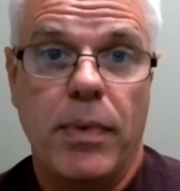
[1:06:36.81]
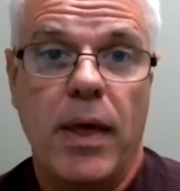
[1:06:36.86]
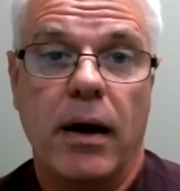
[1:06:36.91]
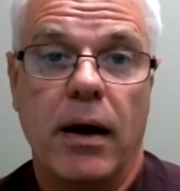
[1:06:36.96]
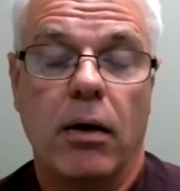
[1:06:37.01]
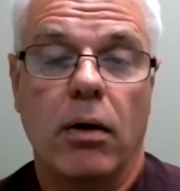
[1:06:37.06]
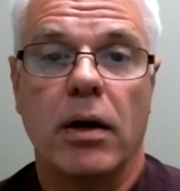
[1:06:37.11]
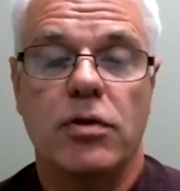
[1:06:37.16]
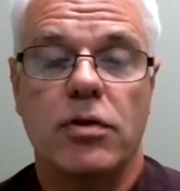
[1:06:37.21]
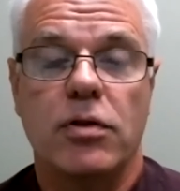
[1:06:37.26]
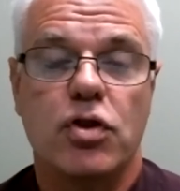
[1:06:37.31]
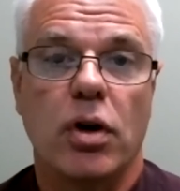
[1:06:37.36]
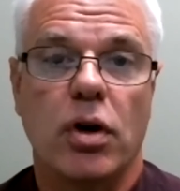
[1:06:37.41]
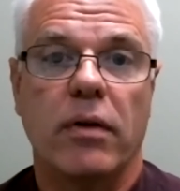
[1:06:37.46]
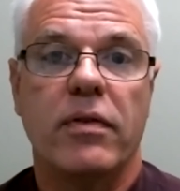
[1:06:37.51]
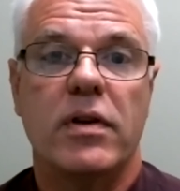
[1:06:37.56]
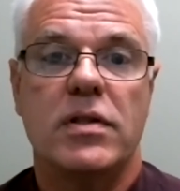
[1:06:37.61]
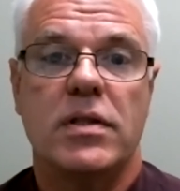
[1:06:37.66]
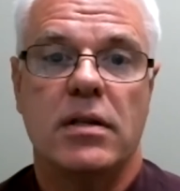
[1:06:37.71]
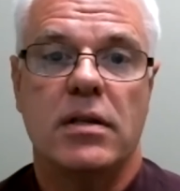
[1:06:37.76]
They're a
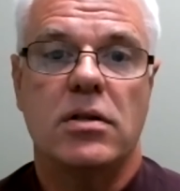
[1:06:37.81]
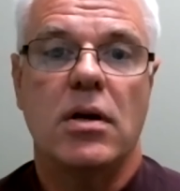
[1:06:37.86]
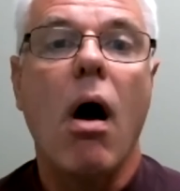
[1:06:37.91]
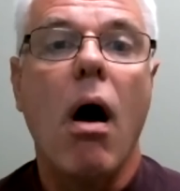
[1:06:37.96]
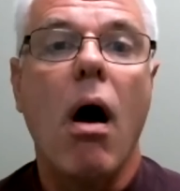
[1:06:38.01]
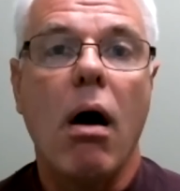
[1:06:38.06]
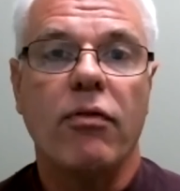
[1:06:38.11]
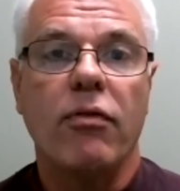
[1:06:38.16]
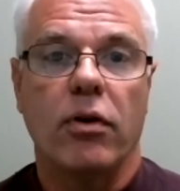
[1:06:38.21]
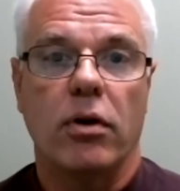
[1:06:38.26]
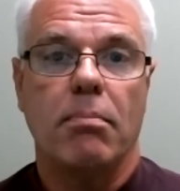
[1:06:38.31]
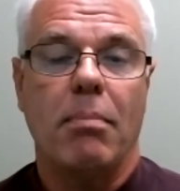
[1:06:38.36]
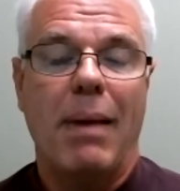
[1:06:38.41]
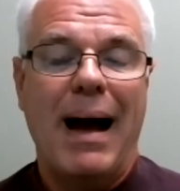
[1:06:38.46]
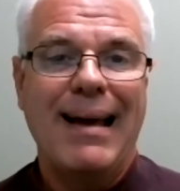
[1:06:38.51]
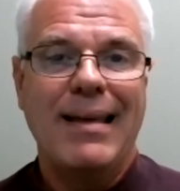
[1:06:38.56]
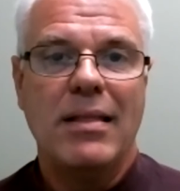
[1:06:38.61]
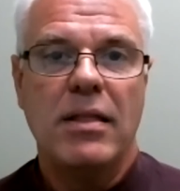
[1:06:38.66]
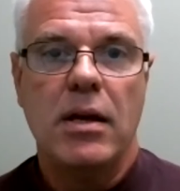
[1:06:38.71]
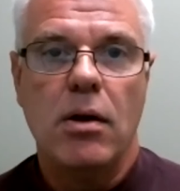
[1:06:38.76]
service service that's offered
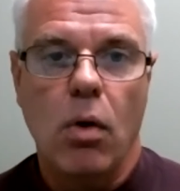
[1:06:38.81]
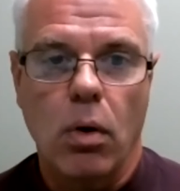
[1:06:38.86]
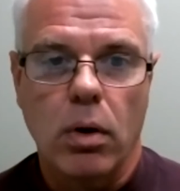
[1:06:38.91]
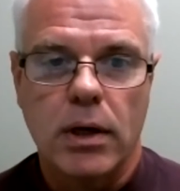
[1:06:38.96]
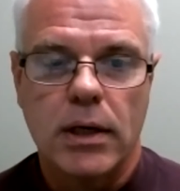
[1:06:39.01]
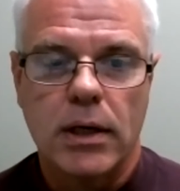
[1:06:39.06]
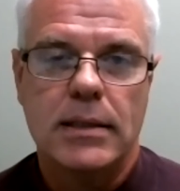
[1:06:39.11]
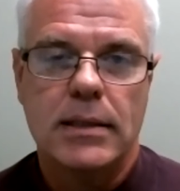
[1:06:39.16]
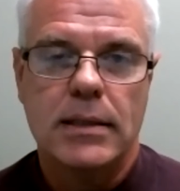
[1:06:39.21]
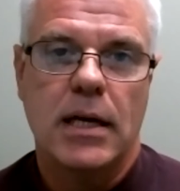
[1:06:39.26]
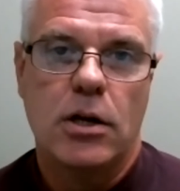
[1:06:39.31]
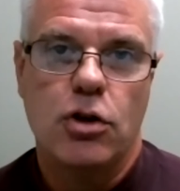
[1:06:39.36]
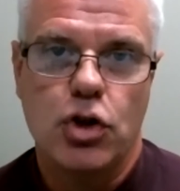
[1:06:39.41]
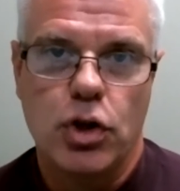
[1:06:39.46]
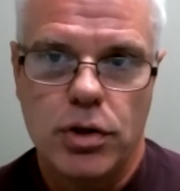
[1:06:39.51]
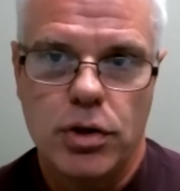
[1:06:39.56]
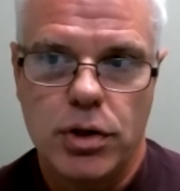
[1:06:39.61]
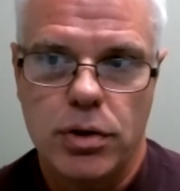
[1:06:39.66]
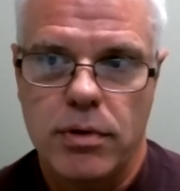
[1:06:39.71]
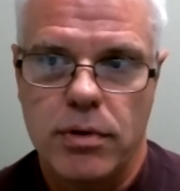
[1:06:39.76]
by the
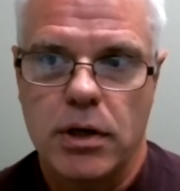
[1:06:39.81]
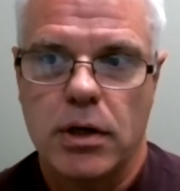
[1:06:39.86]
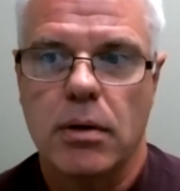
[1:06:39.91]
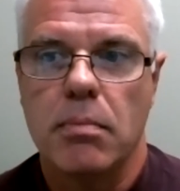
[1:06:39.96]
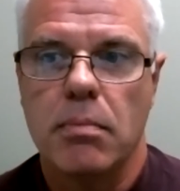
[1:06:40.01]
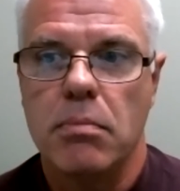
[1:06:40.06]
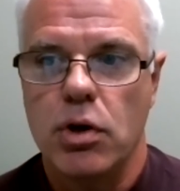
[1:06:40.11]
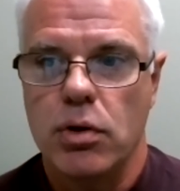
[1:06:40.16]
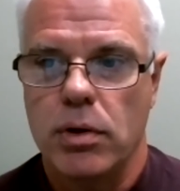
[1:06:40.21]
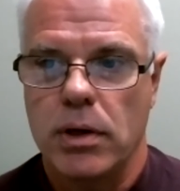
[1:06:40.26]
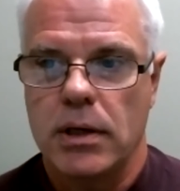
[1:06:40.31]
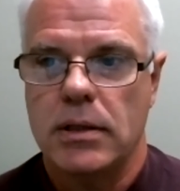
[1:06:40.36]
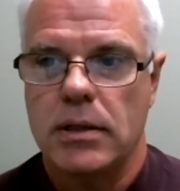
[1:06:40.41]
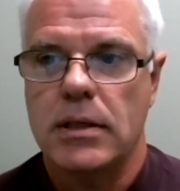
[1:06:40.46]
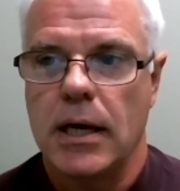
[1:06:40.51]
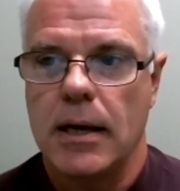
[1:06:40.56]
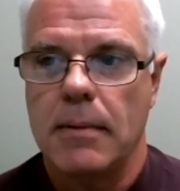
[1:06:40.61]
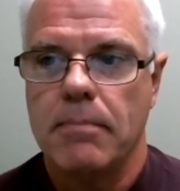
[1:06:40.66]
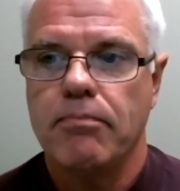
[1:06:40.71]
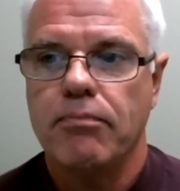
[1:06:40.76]
organization to the
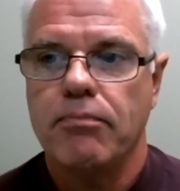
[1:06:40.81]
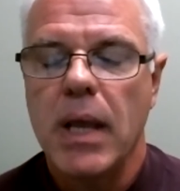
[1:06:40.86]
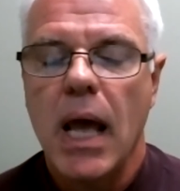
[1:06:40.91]
community.